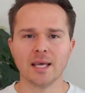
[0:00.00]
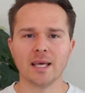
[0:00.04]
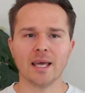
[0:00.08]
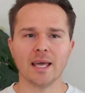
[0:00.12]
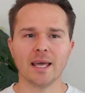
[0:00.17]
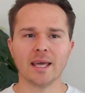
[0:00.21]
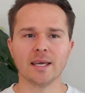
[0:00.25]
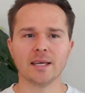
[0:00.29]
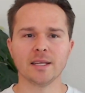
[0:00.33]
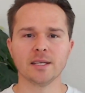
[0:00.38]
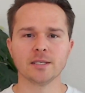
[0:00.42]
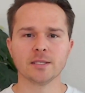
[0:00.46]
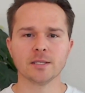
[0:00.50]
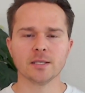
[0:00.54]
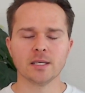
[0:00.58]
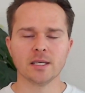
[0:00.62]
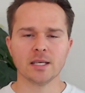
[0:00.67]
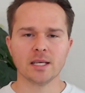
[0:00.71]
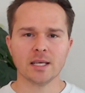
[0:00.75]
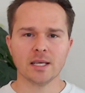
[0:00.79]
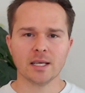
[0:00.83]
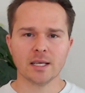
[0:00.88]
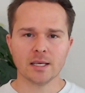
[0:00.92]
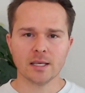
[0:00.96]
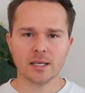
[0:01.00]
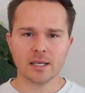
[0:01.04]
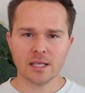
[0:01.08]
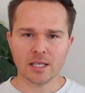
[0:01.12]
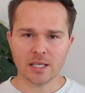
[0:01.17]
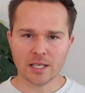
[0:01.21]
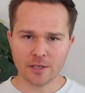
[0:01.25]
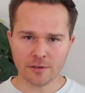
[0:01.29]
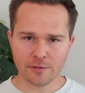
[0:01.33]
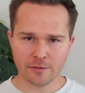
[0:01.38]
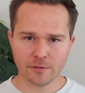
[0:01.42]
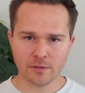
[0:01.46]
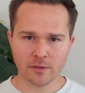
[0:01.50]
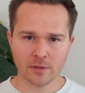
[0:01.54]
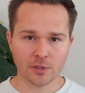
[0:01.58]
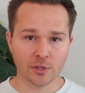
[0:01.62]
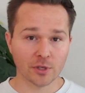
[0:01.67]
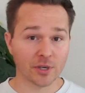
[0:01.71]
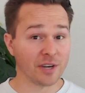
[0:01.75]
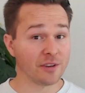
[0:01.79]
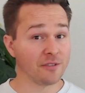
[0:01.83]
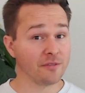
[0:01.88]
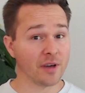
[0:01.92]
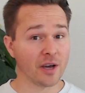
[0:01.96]
And if you're
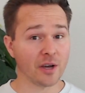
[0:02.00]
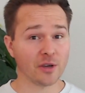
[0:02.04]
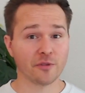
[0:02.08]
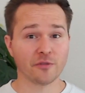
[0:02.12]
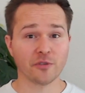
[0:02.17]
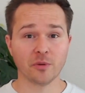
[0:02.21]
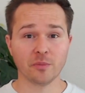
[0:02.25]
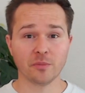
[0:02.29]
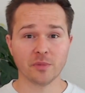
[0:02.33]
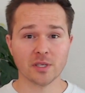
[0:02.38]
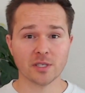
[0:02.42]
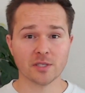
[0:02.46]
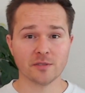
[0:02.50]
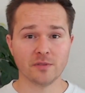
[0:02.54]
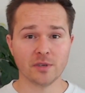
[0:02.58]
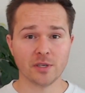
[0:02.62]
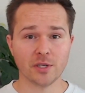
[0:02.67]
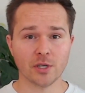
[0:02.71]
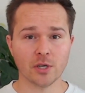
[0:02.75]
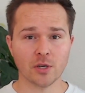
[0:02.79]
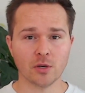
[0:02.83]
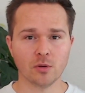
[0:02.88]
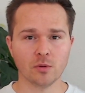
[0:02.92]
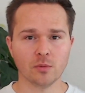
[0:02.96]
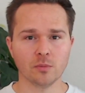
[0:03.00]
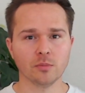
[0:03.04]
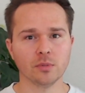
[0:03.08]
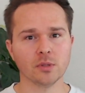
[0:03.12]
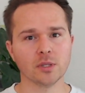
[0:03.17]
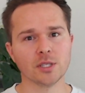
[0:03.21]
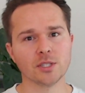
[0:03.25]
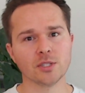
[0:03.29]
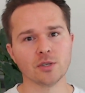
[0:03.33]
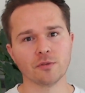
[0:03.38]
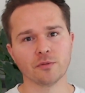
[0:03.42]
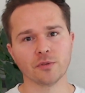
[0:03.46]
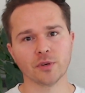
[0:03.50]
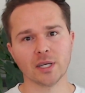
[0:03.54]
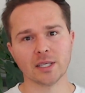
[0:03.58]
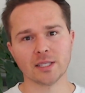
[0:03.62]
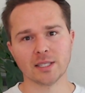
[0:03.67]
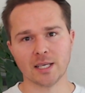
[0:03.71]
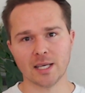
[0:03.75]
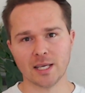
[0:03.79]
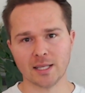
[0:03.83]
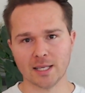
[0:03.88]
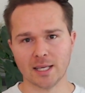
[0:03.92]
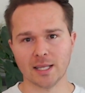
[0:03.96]
getting value from this video, please don't forget to
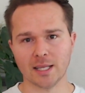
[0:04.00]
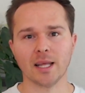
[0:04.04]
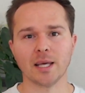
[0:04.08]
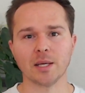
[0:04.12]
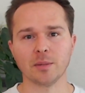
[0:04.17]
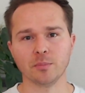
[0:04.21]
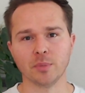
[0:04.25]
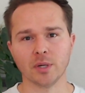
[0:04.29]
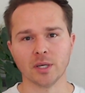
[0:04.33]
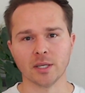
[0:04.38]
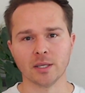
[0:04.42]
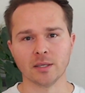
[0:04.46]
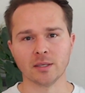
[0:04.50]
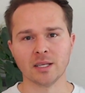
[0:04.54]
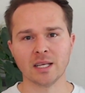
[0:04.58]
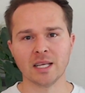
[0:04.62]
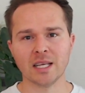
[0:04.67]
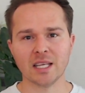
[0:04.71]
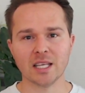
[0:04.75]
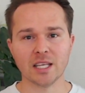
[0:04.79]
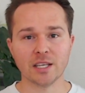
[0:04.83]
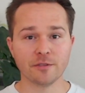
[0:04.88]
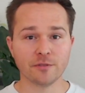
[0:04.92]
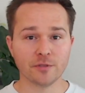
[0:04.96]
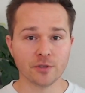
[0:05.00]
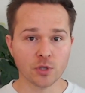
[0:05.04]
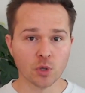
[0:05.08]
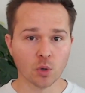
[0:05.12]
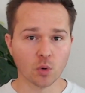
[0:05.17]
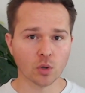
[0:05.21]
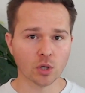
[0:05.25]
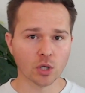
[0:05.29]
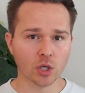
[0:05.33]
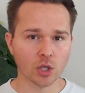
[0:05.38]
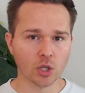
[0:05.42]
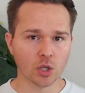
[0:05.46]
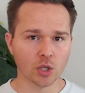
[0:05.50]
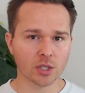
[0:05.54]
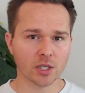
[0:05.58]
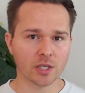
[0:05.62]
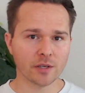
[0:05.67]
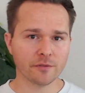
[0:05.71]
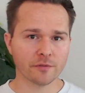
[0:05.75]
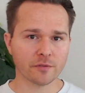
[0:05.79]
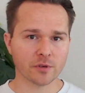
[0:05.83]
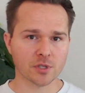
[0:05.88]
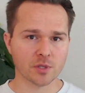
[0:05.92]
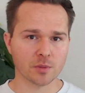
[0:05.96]
hit that like button. If you're
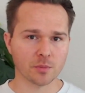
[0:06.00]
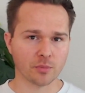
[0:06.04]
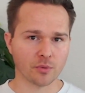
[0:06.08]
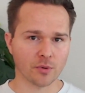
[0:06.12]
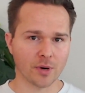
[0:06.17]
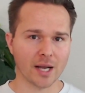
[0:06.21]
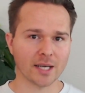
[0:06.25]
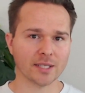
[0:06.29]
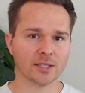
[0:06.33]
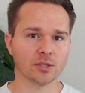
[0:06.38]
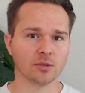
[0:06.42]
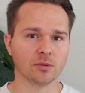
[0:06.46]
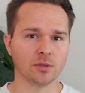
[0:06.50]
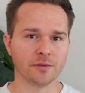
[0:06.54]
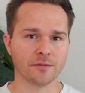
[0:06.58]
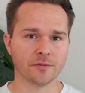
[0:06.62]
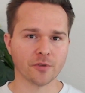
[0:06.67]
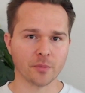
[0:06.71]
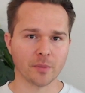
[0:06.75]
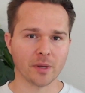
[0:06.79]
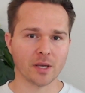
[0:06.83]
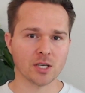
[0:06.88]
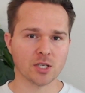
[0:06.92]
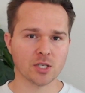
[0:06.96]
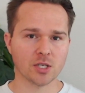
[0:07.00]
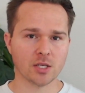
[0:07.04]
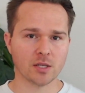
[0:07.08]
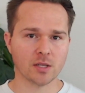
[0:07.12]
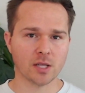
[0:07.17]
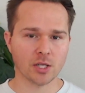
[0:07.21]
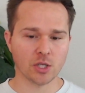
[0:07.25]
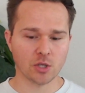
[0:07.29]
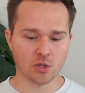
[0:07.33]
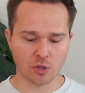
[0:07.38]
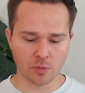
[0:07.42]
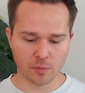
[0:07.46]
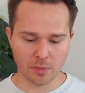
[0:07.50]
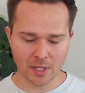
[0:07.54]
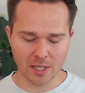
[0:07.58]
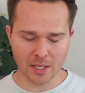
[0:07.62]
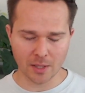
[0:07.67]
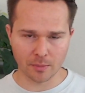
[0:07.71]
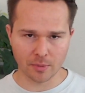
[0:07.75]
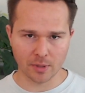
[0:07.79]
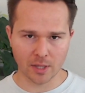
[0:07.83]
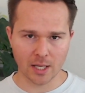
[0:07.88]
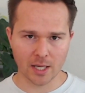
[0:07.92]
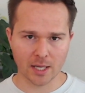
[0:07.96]
looking for some practical information that you can begin
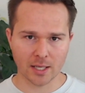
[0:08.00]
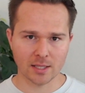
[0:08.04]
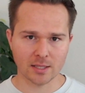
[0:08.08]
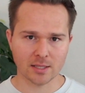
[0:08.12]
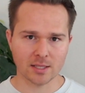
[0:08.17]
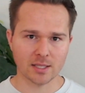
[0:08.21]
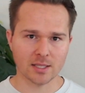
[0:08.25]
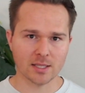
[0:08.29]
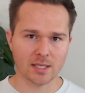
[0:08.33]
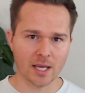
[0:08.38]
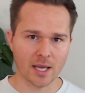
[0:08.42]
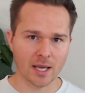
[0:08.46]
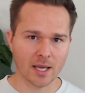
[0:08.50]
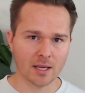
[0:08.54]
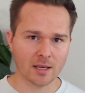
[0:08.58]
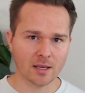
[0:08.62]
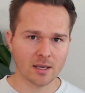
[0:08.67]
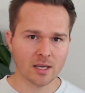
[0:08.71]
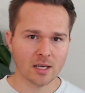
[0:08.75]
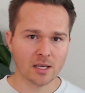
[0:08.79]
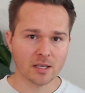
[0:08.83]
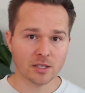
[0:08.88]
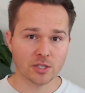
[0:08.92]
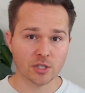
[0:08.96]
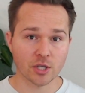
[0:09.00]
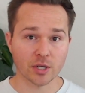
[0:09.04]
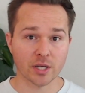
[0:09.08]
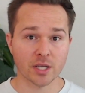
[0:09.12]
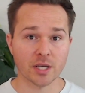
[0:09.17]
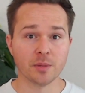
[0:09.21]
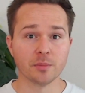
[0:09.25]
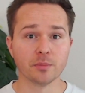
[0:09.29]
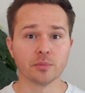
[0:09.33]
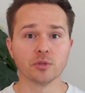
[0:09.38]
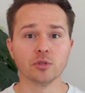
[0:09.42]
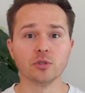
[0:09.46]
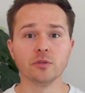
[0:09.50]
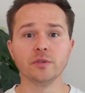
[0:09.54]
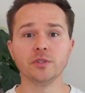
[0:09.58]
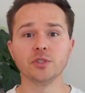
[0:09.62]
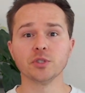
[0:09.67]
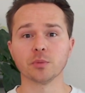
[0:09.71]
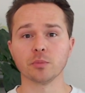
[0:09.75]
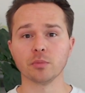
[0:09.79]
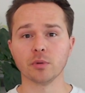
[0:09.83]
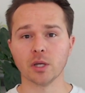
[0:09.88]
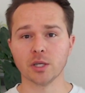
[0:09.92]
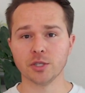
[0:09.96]
applying today to start improving your
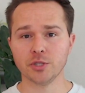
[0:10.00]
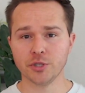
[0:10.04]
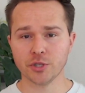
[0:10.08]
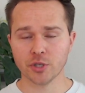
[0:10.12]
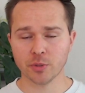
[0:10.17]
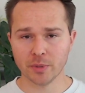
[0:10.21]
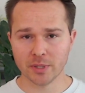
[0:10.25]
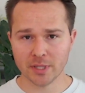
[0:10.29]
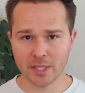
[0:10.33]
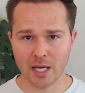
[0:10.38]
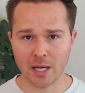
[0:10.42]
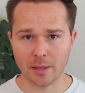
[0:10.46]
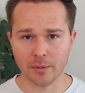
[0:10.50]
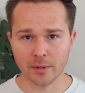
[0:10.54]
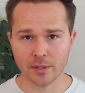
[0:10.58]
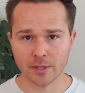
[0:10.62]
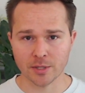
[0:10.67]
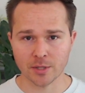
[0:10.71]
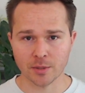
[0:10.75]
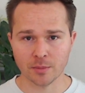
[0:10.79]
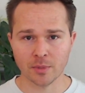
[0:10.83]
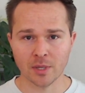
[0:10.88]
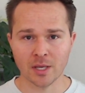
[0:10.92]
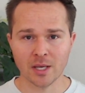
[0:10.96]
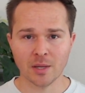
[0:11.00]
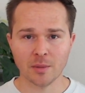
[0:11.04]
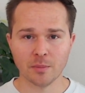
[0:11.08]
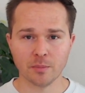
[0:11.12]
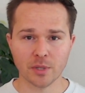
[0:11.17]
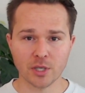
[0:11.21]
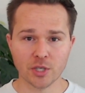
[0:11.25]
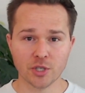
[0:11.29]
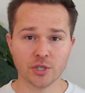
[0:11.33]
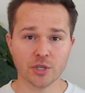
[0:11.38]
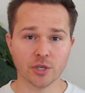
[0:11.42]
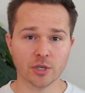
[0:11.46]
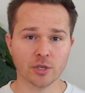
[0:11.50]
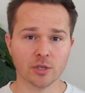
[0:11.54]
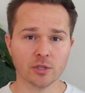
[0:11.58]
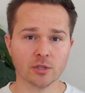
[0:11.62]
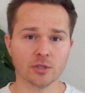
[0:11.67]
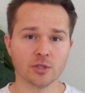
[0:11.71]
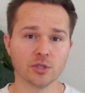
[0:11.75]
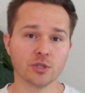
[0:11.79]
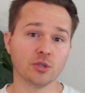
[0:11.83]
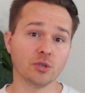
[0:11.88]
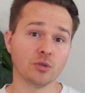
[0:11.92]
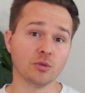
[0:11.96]
blood sugar metabolism, be sure
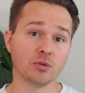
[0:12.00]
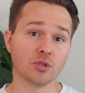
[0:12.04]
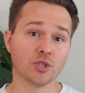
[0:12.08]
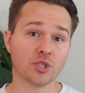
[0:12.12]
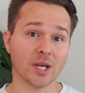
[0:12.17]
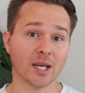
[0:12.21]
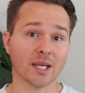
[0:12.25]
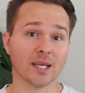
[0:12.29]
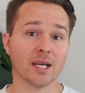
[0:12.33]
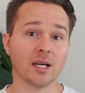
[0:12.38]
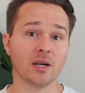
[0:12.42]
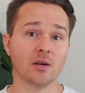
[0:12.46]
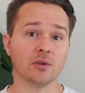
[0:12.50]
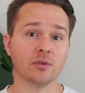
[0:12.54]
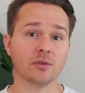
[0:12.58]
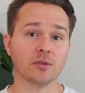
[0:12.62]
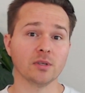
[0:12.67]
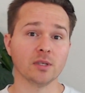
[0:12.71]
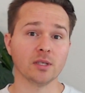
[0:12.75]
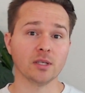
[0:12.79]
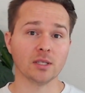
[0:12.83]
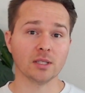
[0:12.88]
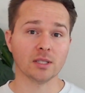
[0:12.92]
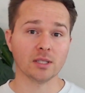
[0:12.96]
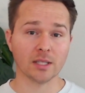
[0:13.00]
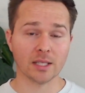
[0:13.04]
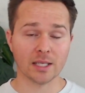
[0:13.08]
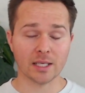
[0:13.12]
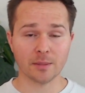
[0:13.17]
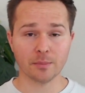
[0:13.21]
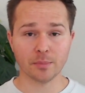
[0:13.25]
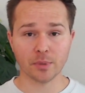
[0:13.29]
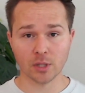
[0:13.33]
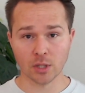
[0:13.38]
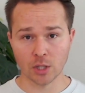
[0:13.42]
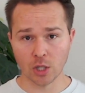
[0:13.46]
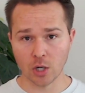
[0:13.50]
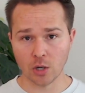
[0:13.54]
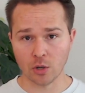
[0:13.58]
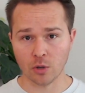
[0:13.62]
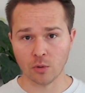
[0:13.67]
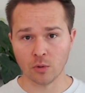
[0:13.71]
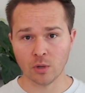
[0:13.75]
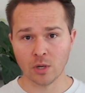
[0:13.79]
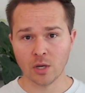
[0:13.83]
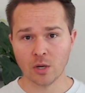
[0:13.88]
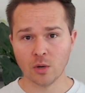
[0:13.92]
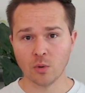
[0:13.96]
to check out the link
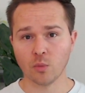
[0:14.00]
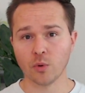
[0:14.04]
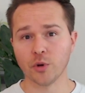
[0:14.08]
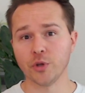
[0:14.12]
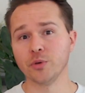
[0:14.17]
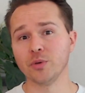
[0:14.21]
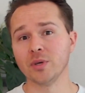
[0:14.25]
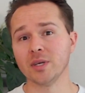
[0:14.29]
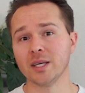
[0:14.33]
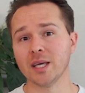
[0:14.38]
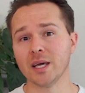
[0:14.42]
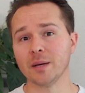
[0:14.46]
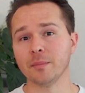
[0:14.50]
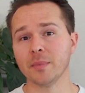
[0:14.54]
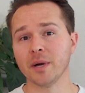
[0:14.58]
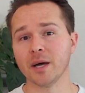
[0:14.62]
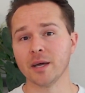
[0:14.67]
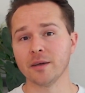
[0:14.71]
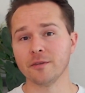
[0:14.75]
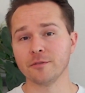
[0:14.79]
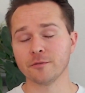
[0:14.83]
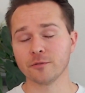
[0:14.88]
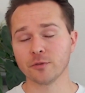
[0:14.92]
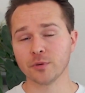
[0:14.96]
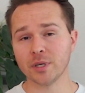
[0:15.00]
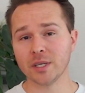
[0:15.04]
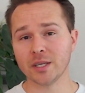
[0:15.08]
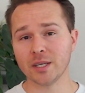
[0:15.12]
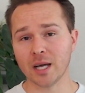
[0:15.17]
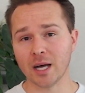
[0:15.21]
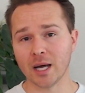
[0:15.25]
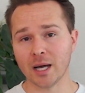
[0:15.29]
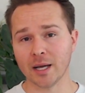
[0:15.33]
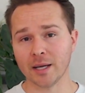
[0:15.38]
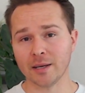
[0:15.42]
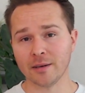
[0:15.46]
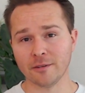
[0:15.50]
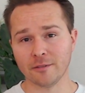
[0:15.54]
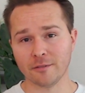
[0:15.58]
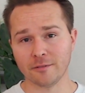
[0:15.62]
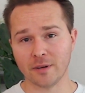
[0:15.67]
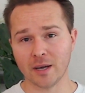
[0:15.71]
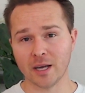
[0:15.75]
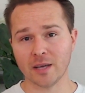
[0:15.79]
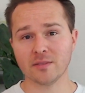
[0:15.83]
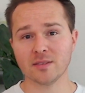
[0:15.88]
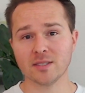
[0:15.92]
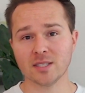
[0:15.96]
below where you can get my free guide,
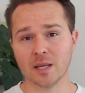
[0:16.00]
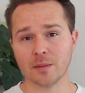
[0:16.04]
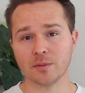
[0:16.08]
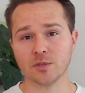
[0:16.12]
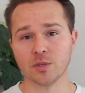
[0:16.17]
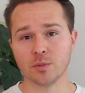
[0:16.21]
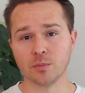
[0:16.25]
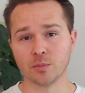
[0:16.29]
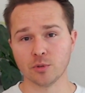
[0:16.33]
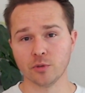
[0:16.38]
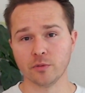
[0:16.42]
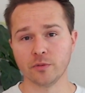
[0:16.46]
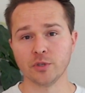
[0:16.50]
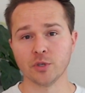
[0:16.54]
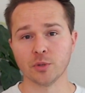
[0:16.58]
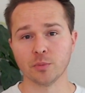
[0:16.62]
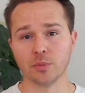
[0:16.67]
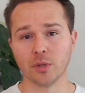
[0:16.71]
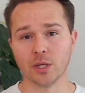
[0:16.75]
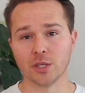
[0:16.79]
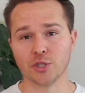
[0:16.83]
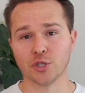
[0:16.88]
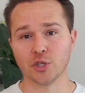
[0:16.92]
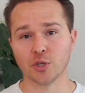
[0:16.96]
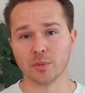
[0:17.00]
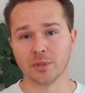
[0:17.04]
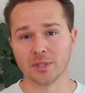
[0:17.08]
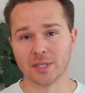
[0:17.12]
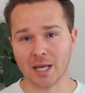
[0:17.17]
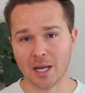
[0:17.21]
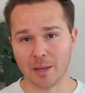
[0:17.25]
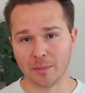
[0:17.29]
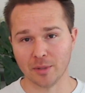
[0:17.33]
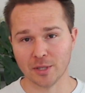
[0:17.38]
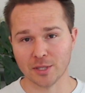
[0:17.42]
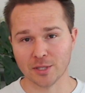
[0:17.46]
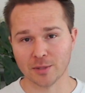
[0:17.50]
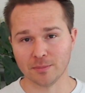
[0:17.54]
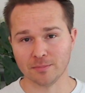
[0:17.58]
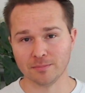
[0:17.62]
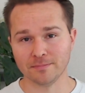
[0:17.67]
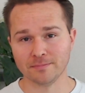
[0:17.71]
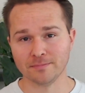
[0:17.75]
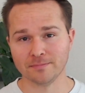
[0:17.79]
5 Steps to Improving Your Blood Sugar Metabolism.